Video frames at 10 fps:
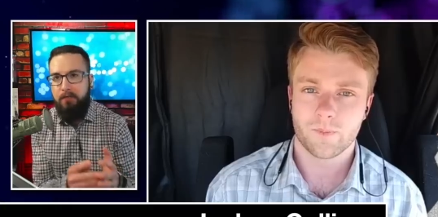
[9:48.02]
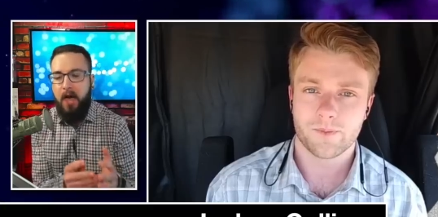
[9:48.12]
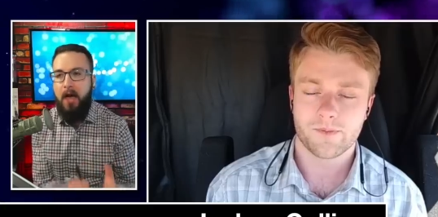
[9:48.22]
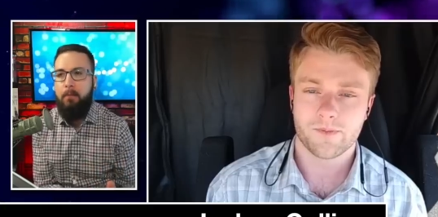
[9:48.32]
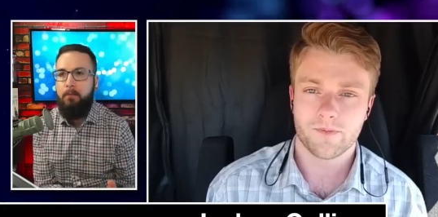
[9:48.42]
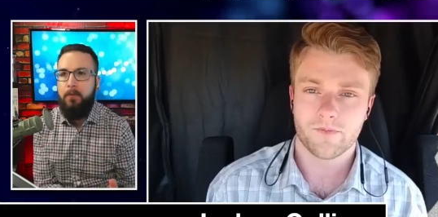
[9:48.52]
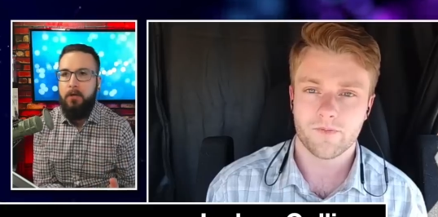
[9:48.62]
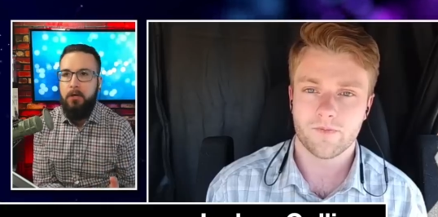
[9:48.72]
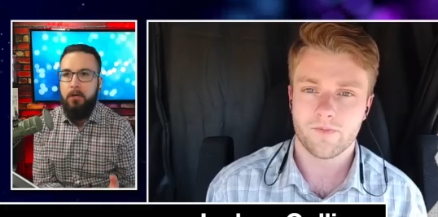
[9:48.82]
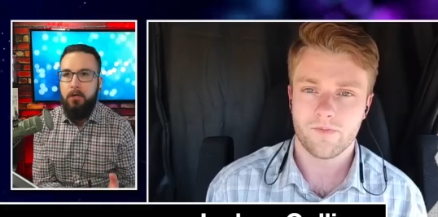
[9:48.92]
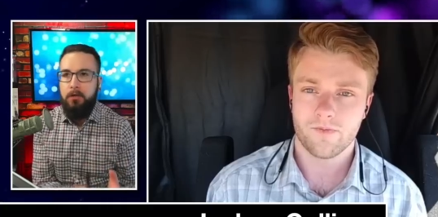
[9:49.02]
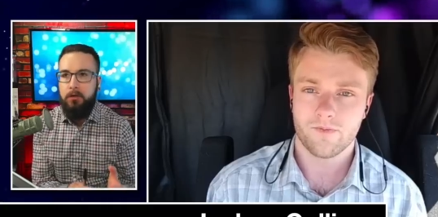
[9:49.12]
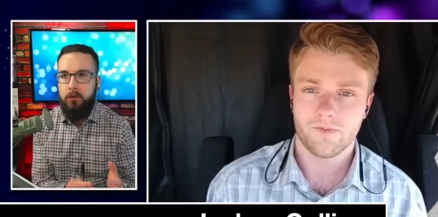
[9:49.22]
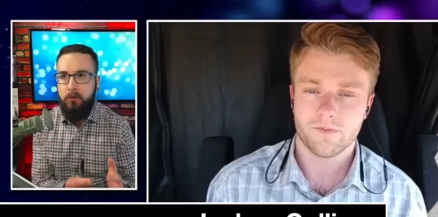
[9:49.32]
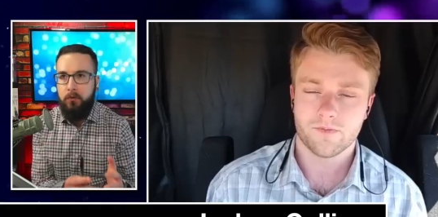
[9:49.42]
Speaker 1: them
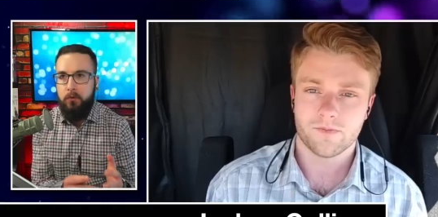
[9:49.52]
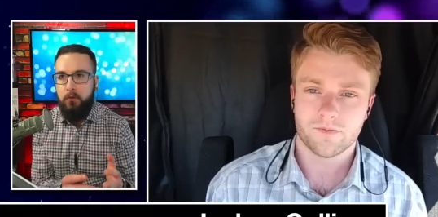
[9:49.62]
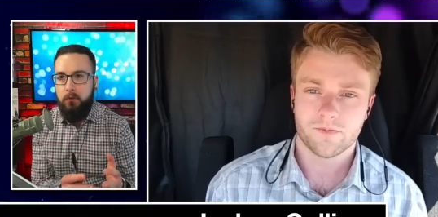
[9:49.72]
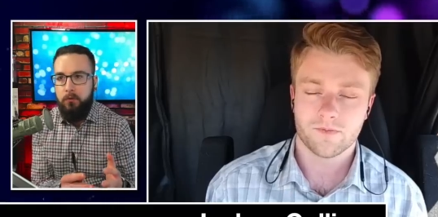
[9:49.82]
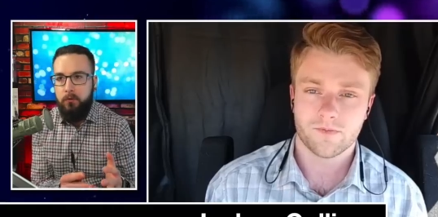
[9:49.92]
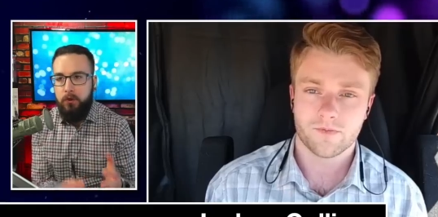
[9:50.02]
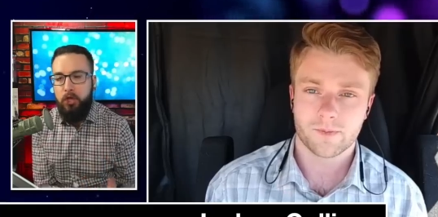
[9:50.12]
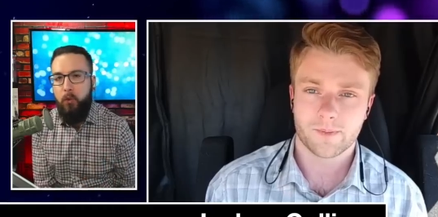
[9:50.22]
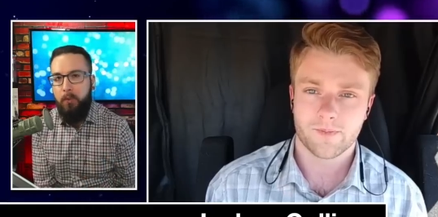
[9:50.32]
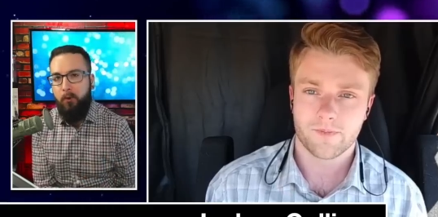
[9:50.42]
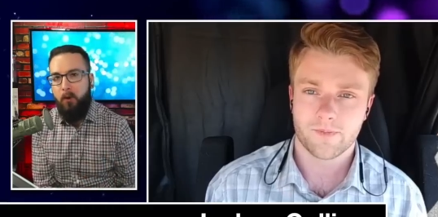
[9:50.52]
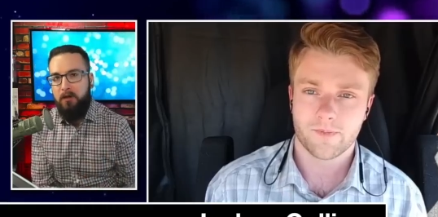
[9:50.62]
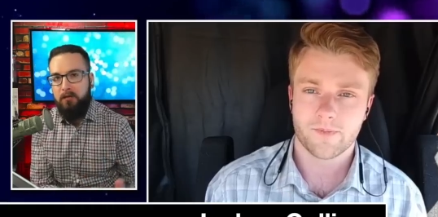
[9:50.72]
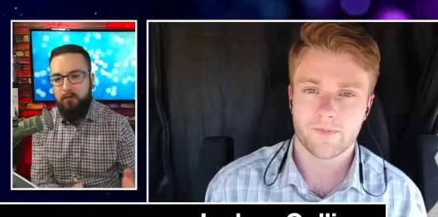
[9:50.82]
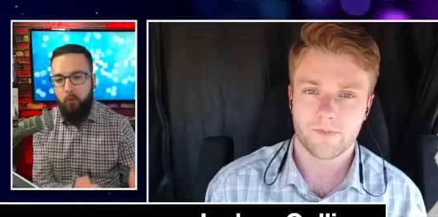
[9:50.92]
to do what
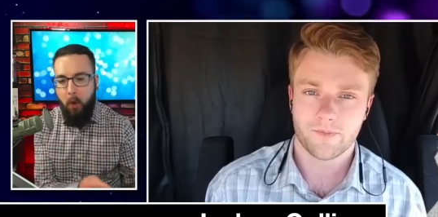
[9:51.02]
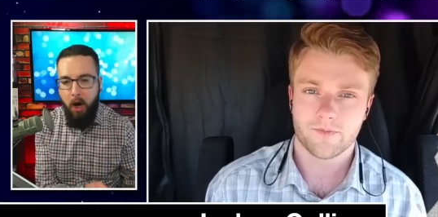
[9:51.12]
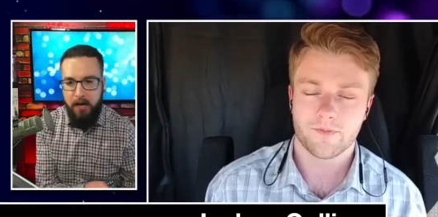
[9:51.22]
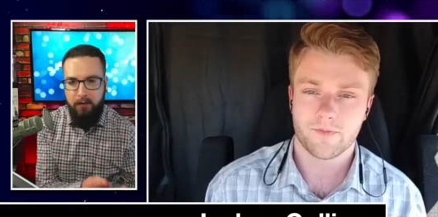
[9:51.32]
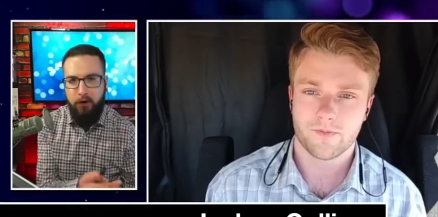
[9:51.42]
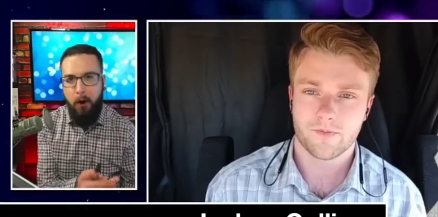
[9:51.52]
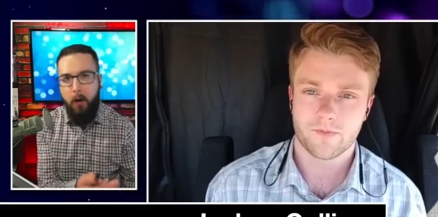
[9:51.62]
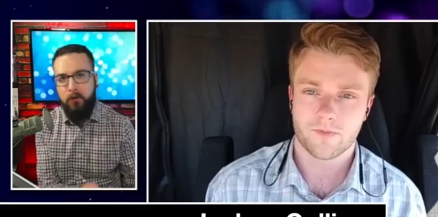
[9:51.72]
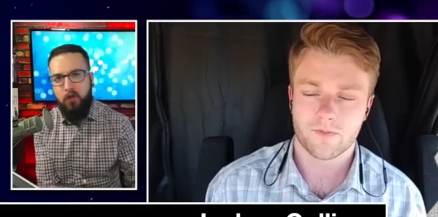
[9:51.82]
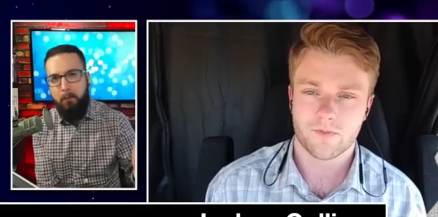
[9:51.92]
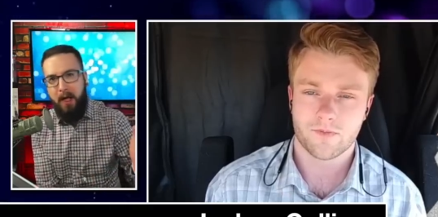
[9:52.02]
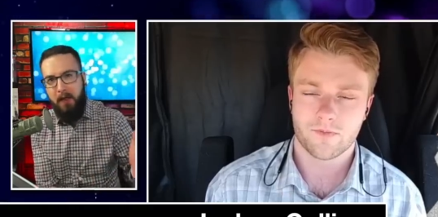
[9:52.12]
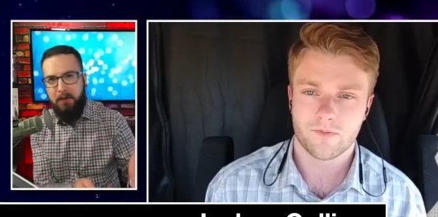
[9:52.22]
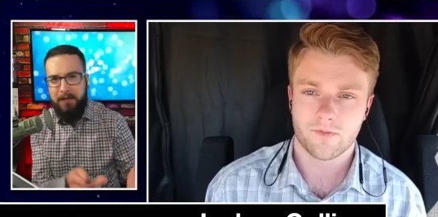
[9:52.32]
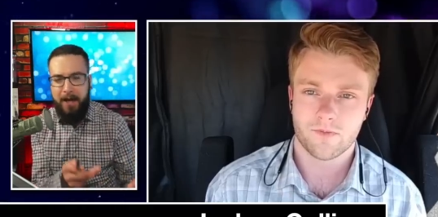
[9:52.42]
progressives want if you're also
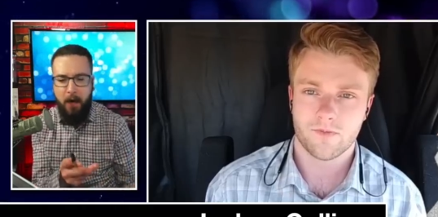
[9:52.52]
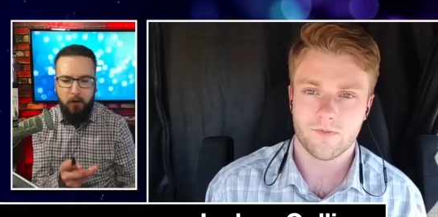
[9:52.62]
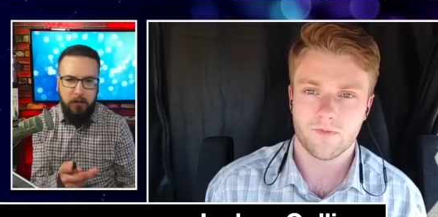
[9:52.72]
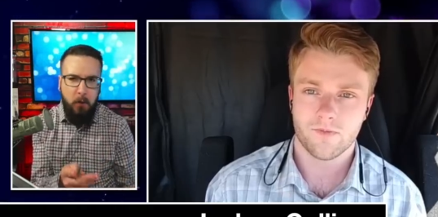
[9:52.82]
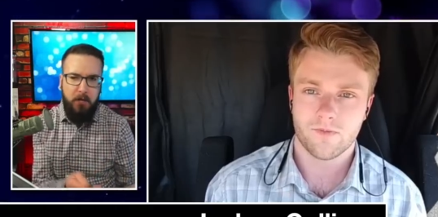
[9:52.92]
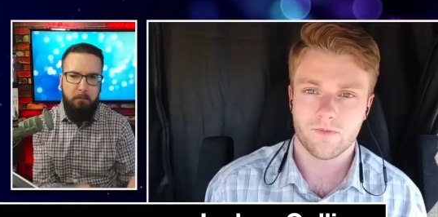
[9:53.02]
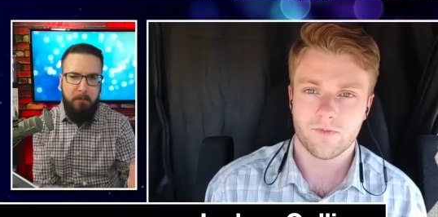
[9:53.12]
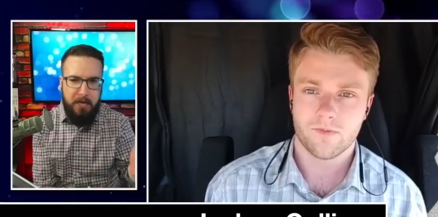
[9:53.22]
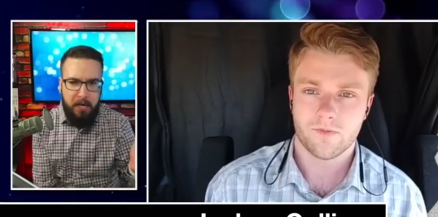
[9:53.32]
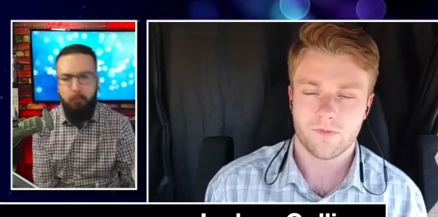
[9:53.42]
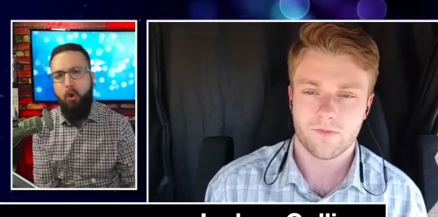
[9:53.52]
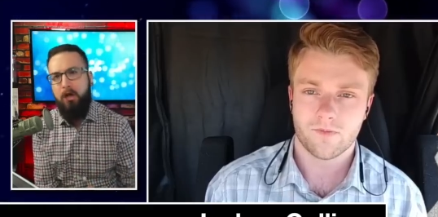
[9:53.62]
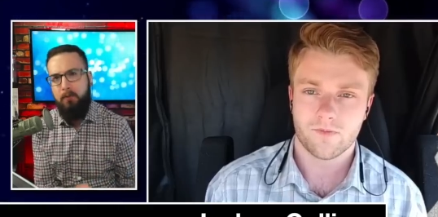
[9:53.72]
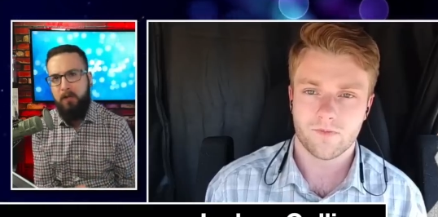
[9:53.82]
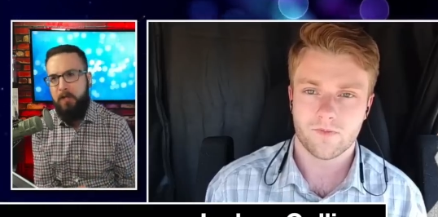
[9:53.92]
balancing out, you know, committee
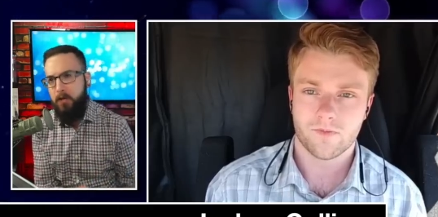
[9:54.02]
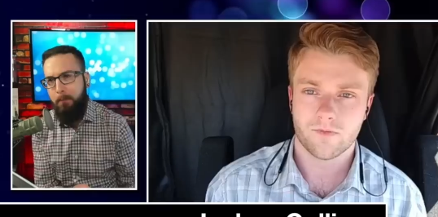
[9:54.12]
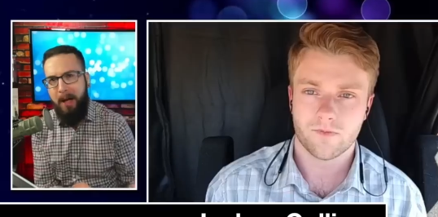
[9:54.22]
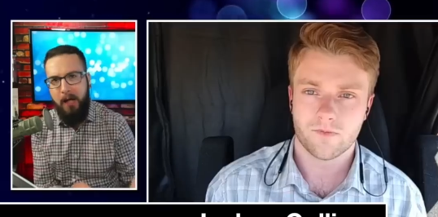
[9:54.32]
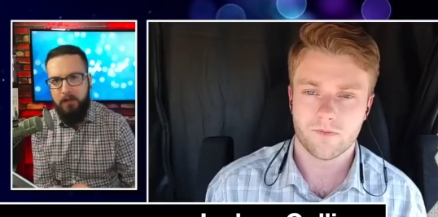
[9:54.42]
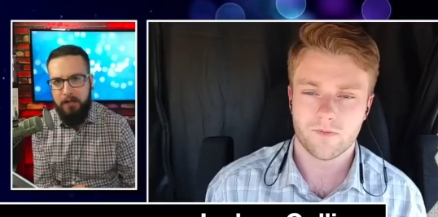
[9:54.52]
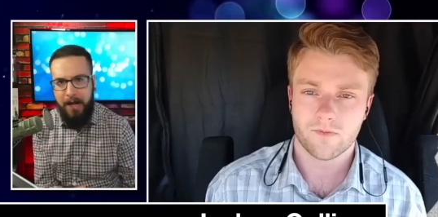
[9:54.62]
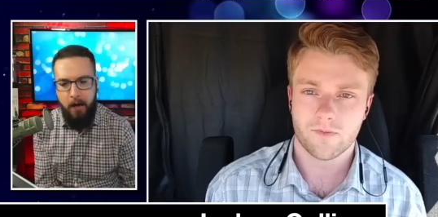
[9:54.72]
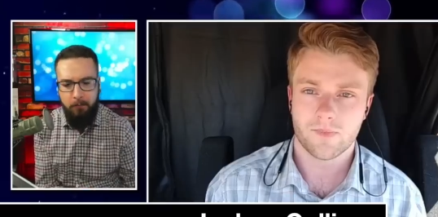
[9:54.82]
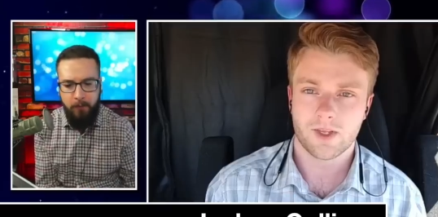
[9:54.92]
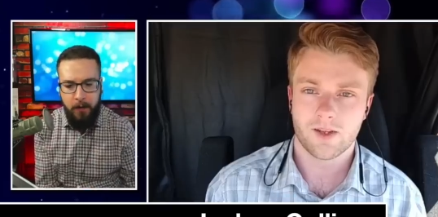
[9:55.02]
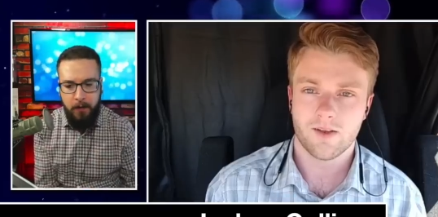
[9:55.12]
appointments, and you're balancing out,